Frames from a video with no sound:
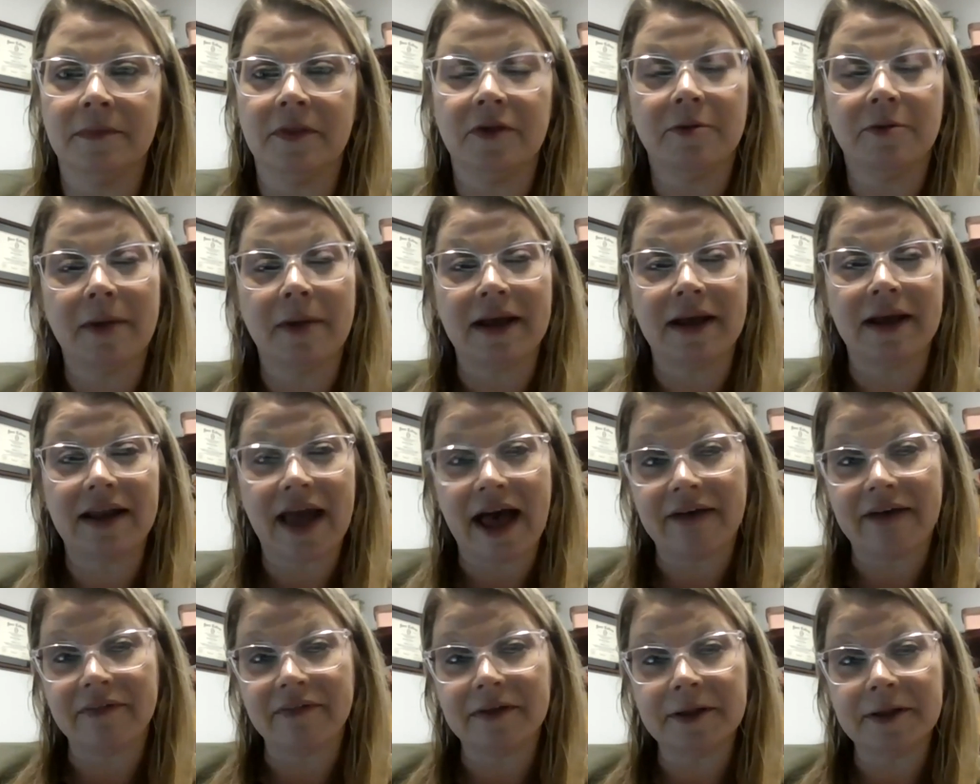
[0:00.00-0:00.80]
You're about to
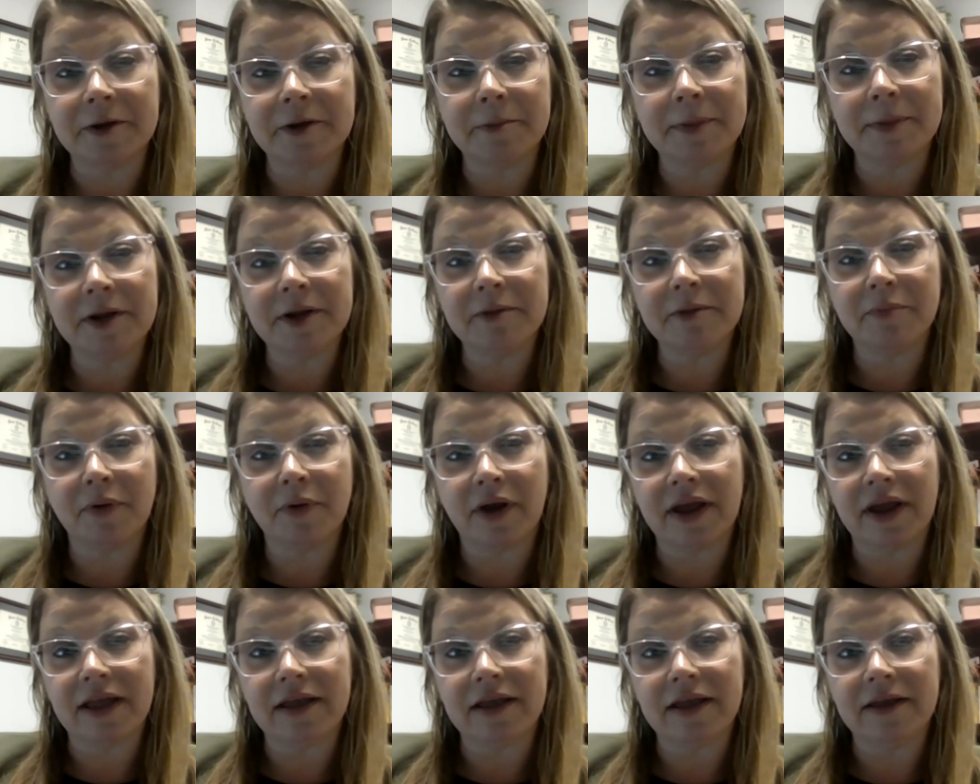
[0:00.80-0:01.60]
have a little bit of
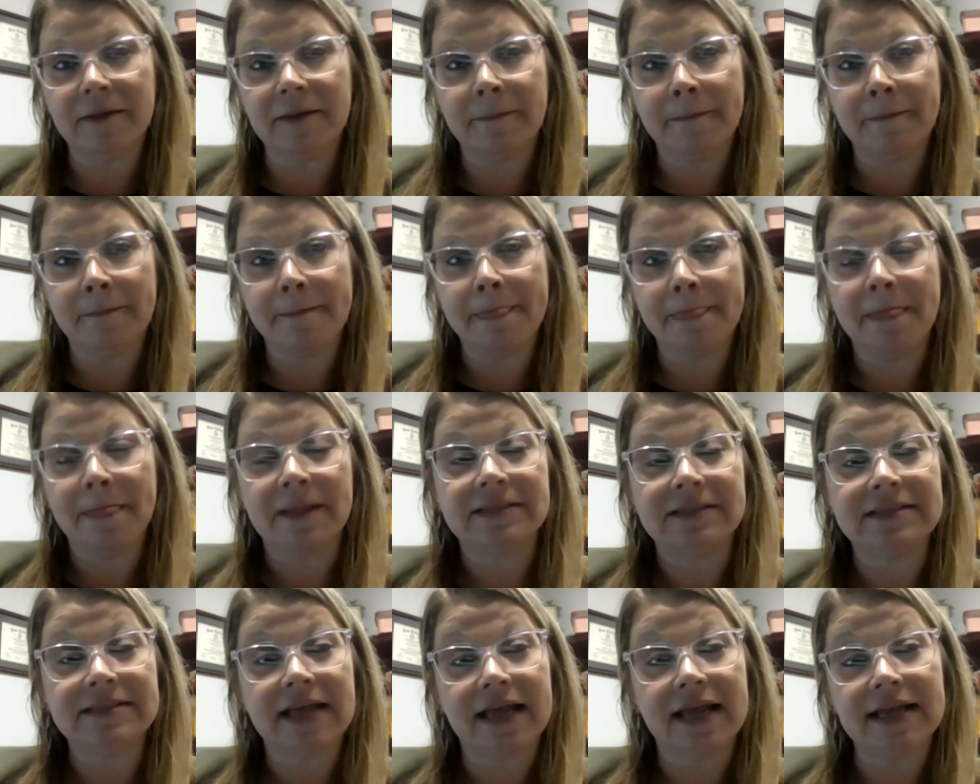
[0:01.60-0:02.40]
break,
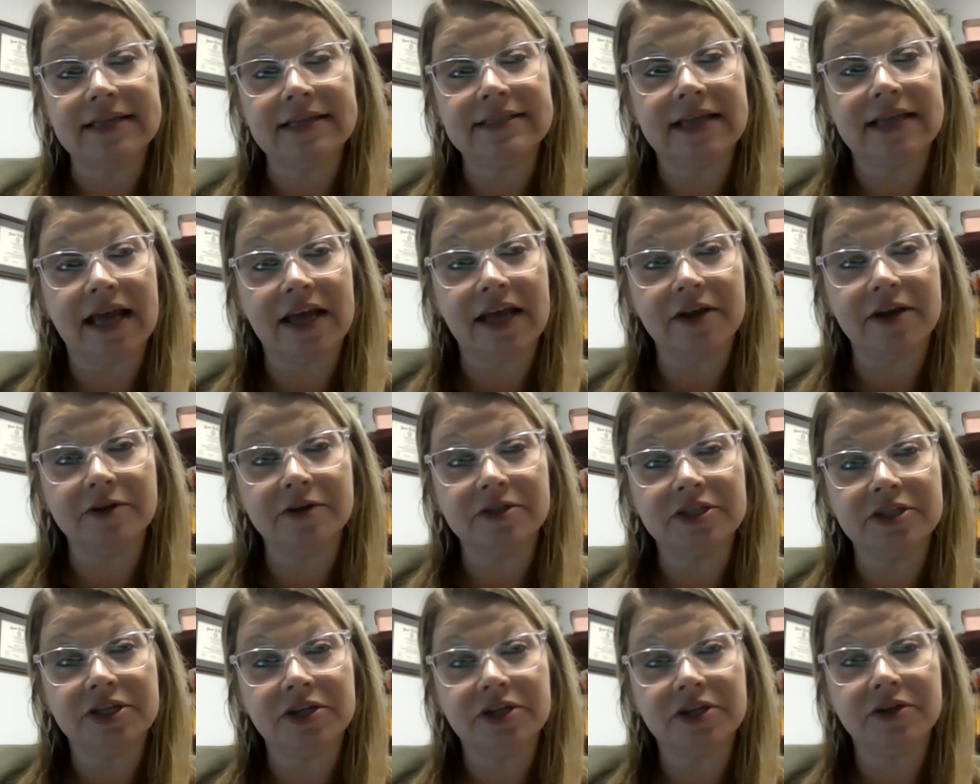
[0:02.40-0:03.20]
take a day
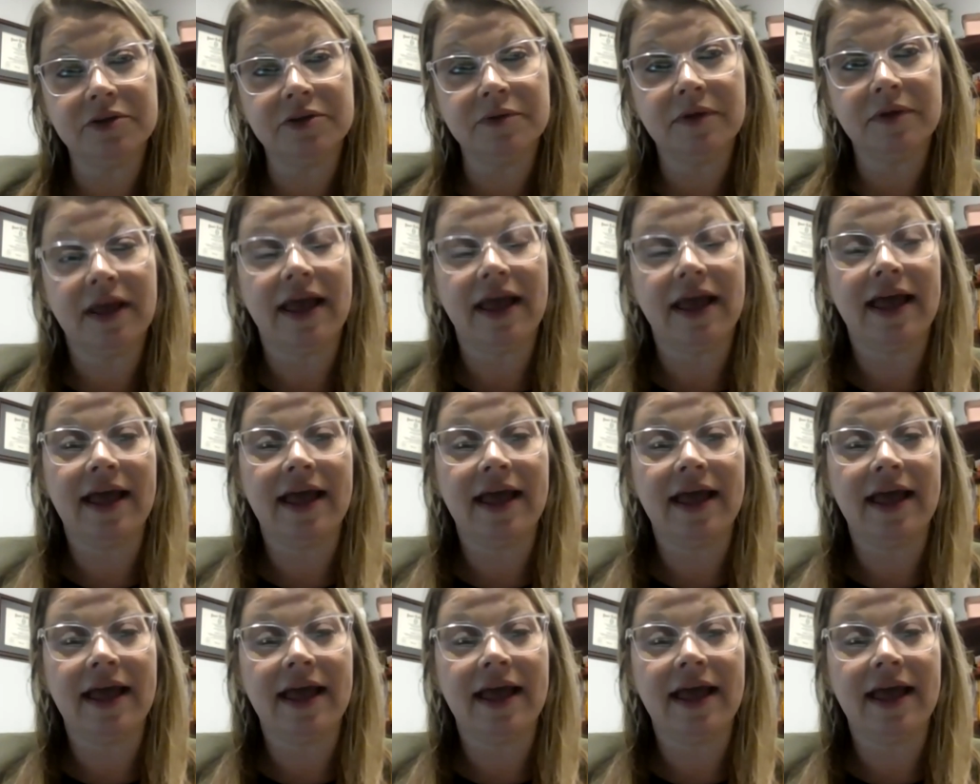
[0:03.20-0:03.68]
or two,